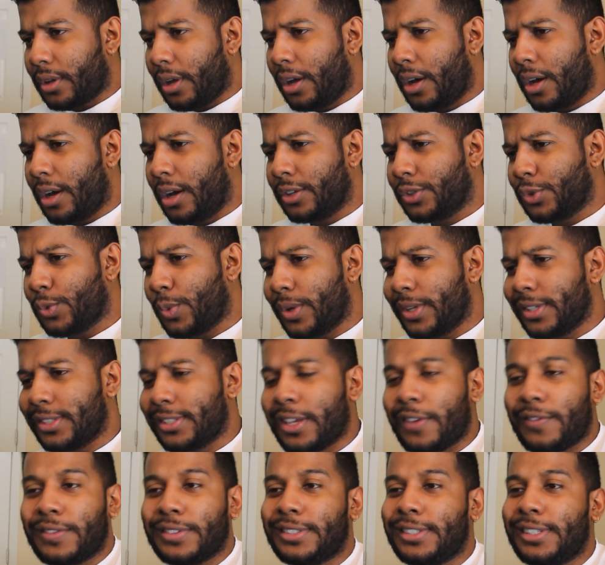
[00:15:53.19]

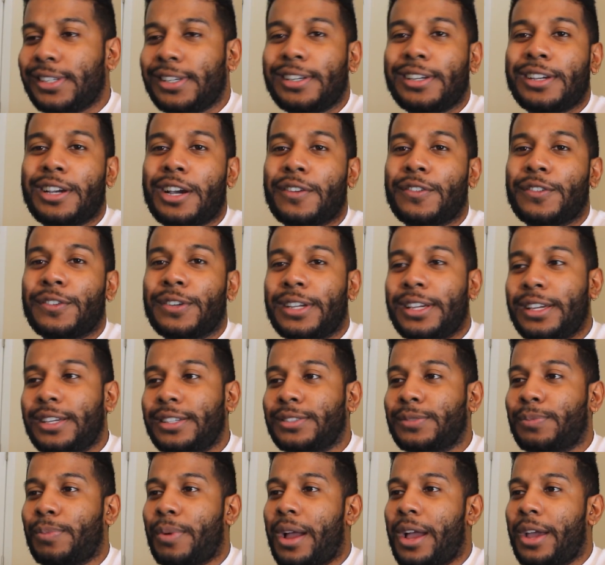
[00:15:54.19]
2017 cover,
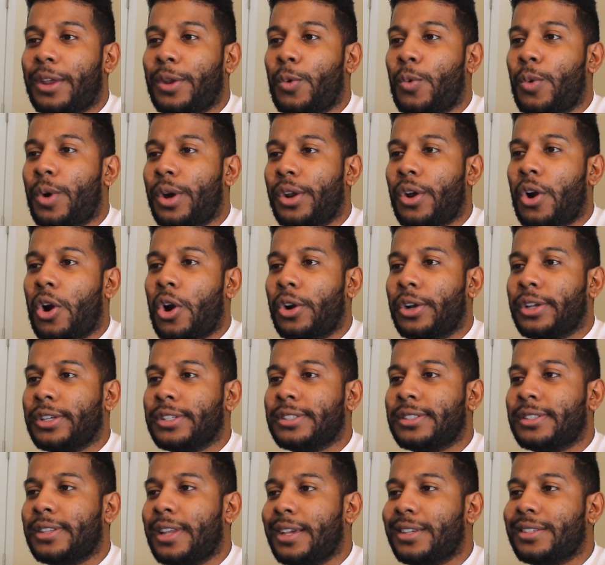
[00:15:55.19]
he's probably the one
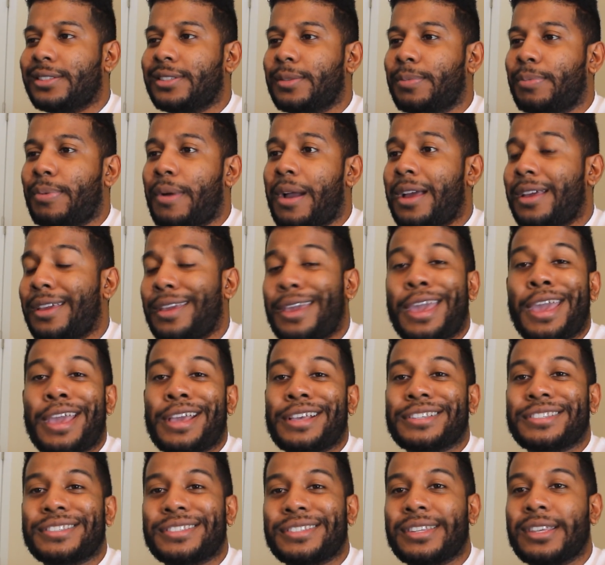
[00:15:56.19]
artist next to probably
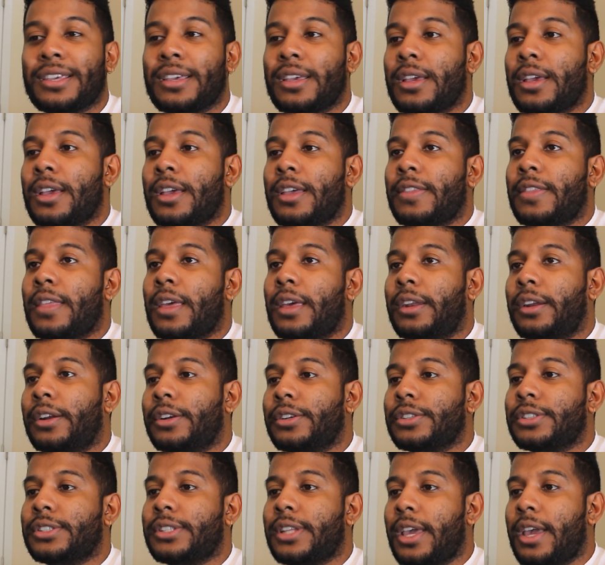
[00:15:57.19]
X that
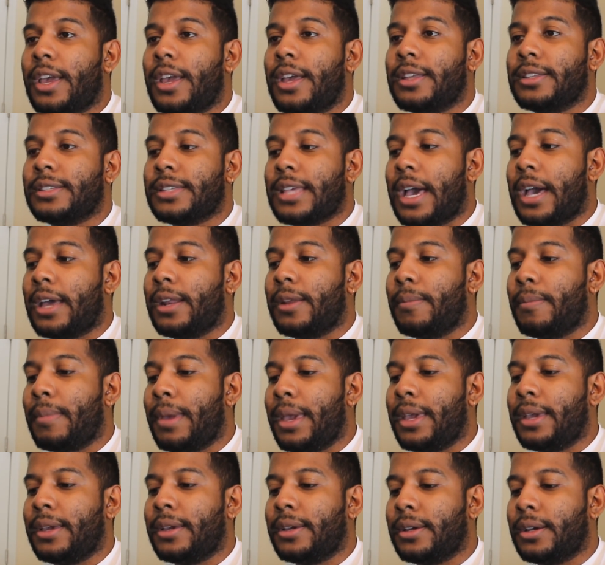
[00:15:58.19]
understands how to
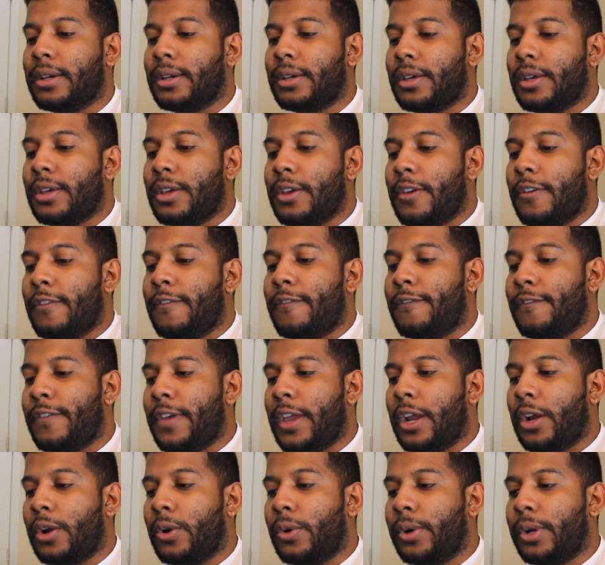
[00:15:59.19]
make
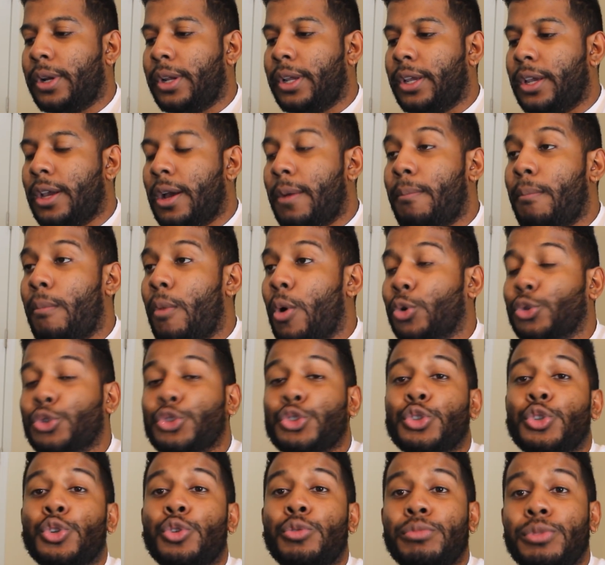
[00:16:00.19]
very
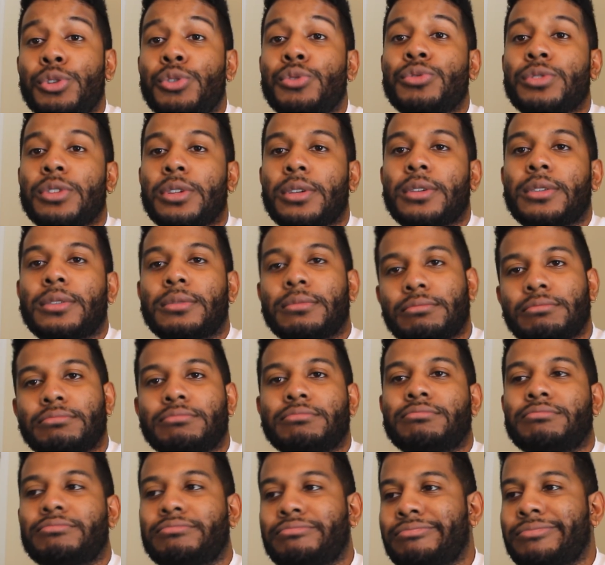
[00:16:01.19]
emotional music.
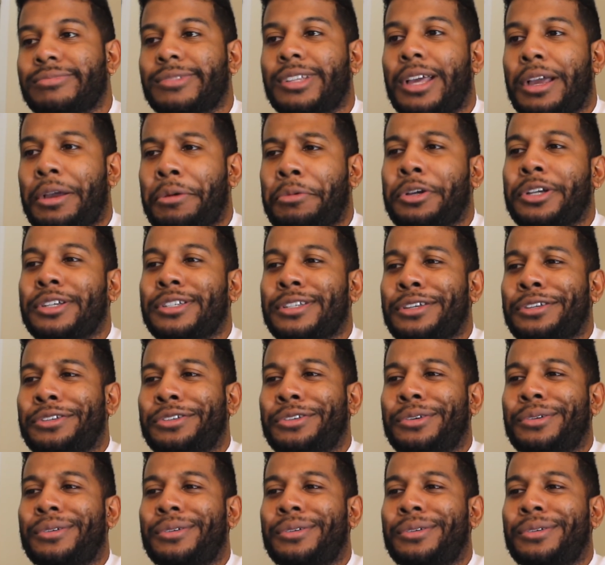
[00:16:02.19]
Because, you